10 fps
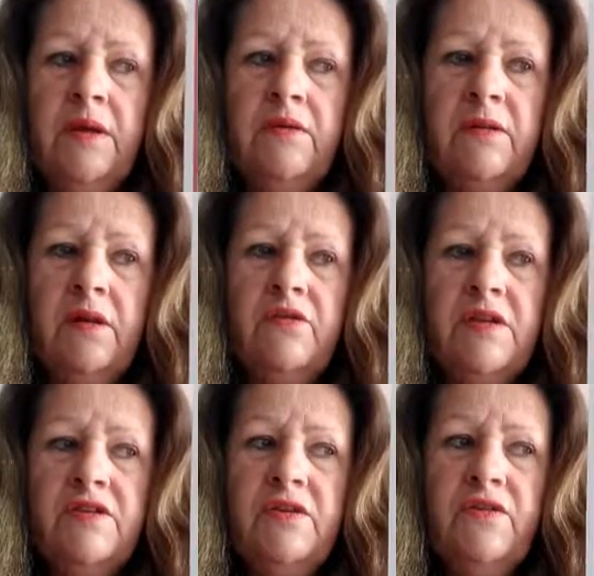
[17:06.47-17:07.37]
So
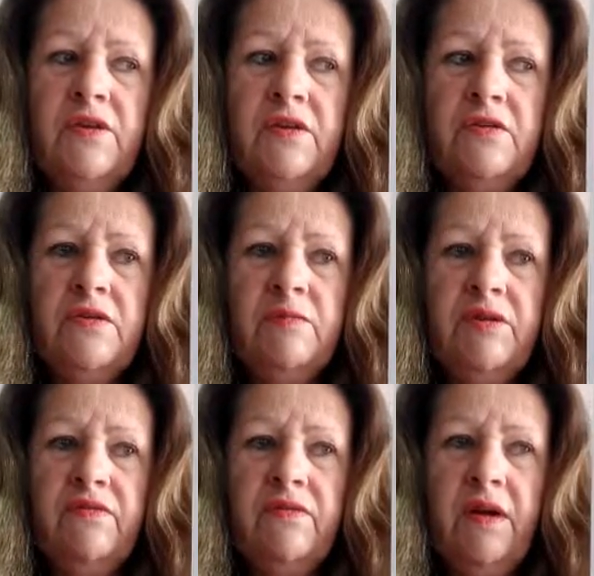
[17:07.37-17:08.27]
this is for you to
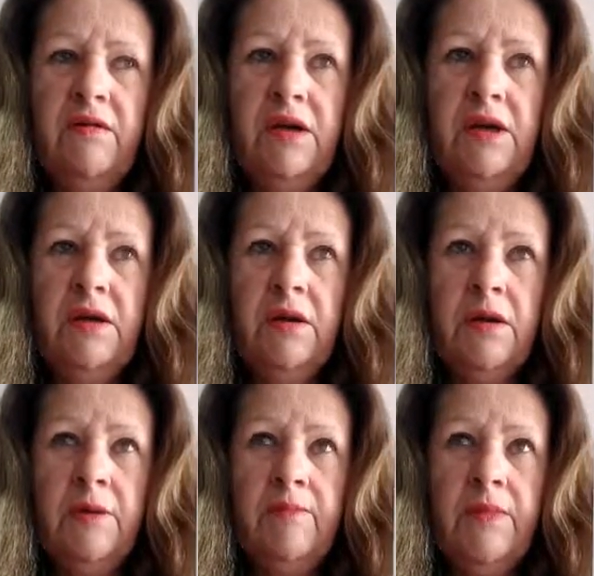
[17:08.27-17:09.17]
be very
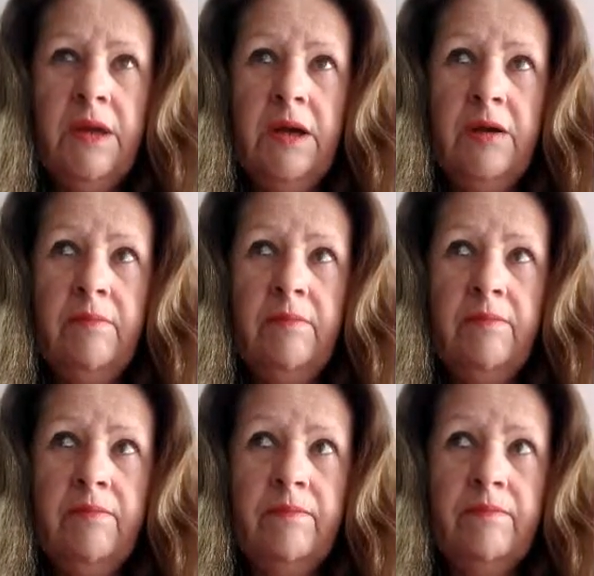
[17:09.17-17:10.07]

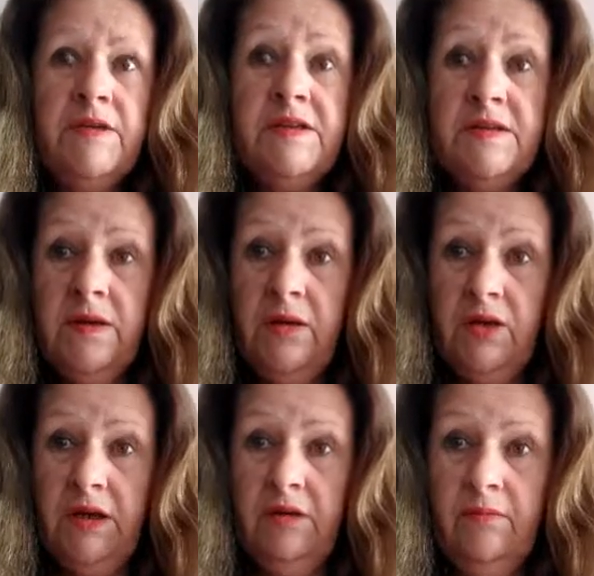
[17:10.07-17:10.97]

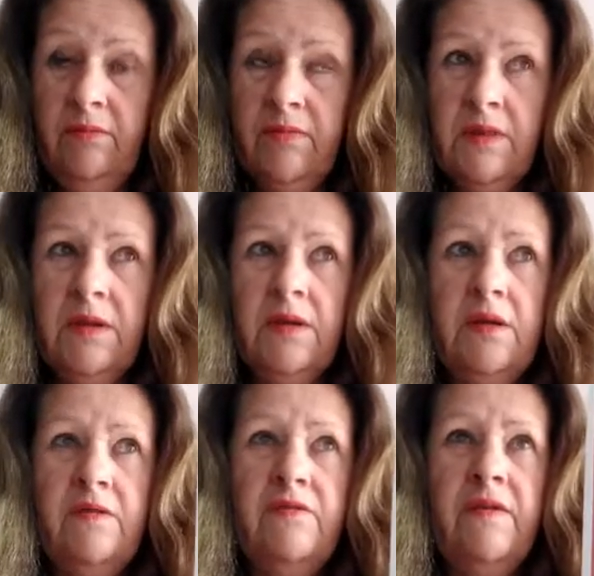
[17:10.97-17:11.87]
discerning,
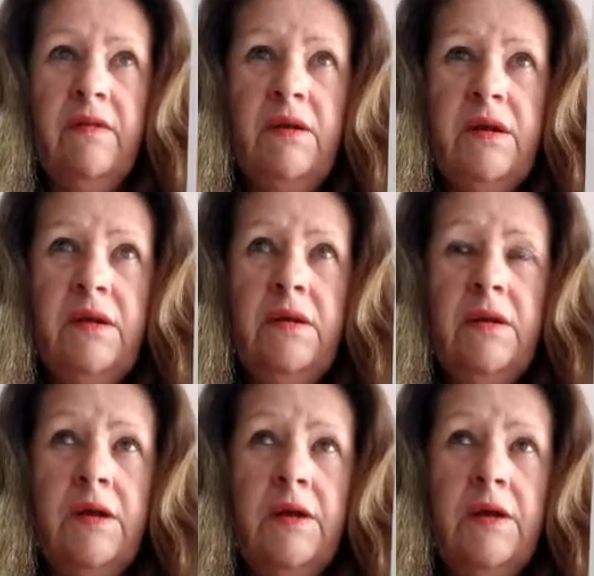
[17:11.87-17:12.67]
very